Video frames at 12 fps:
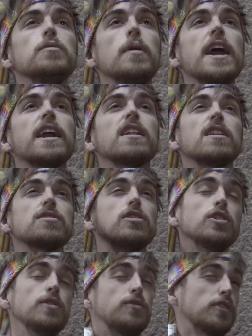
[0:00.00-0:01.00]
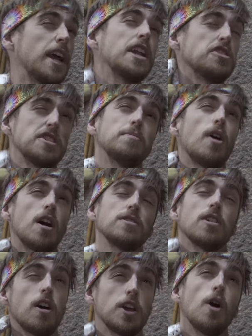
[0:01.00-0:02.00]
you make it, this gluten-free energy bar is all